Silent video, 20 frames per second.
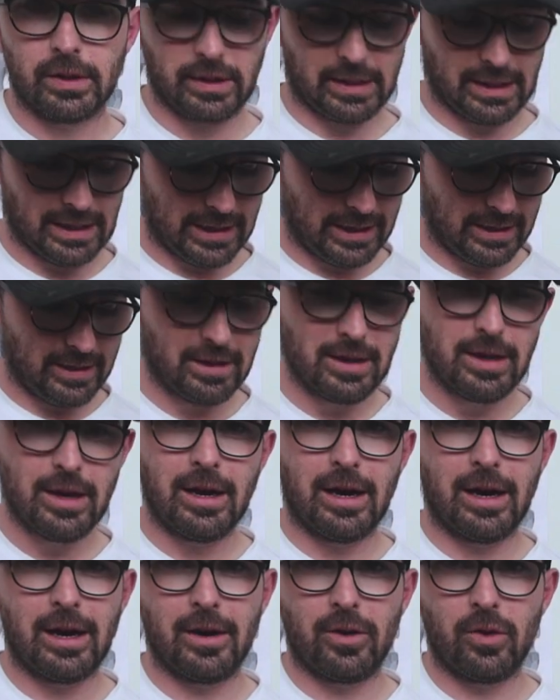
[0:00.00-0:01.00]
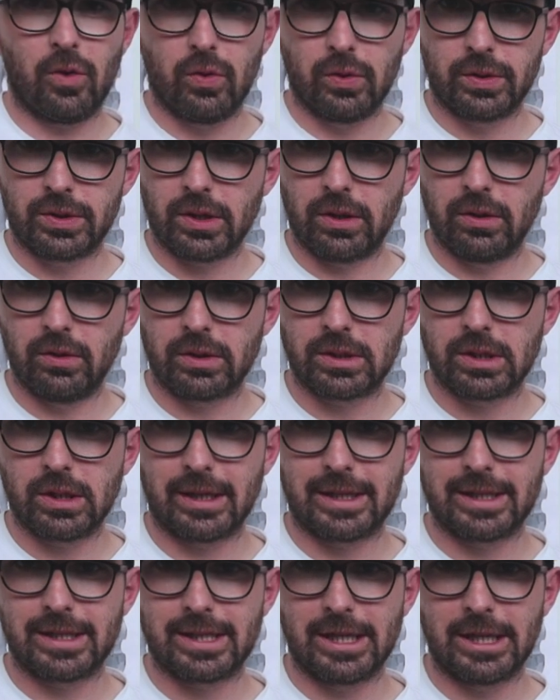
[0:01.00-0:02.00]
Okay. Also looks
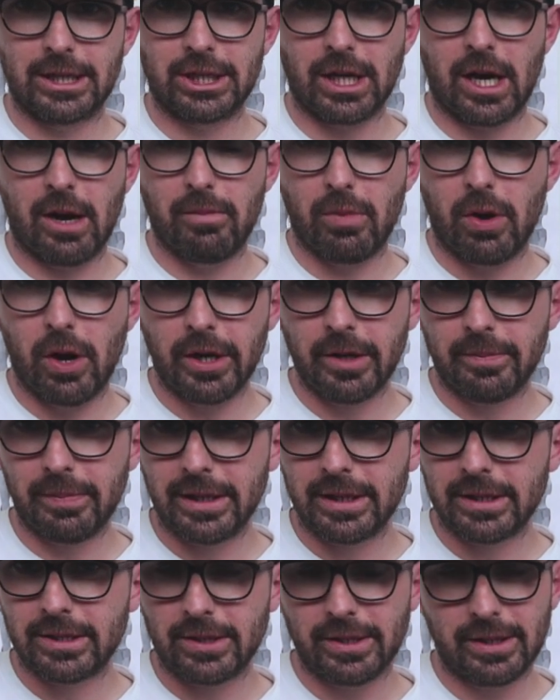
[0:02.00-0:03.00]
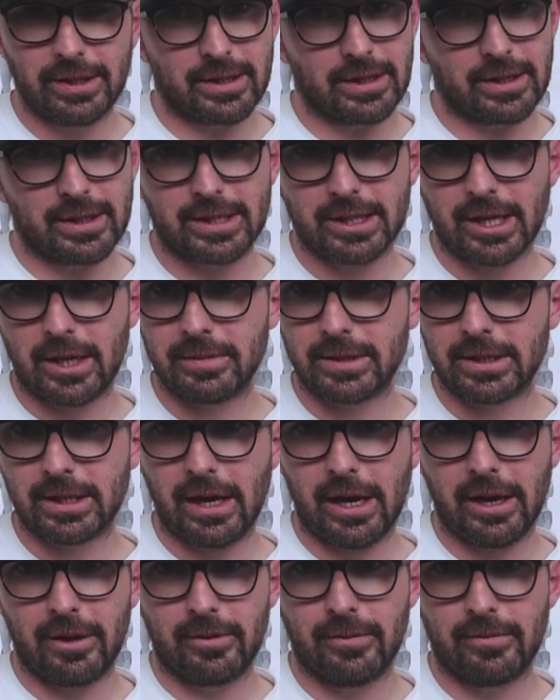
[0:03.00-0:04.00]
like a C sharp minor pentatonic. They're the same
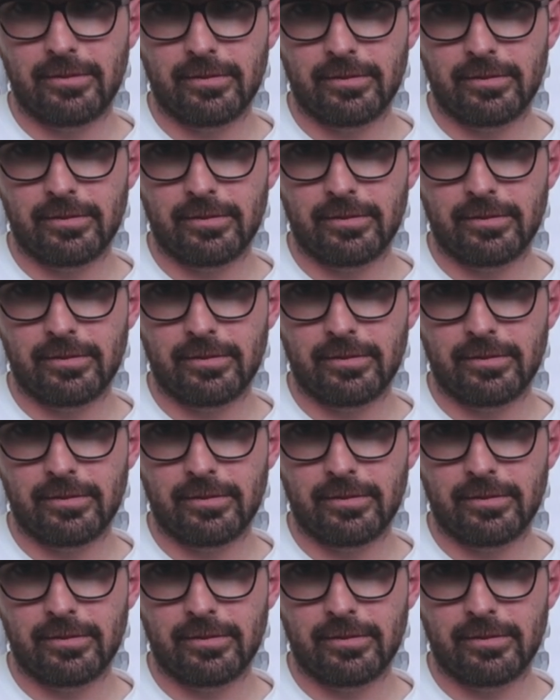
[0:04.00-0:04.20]
scale,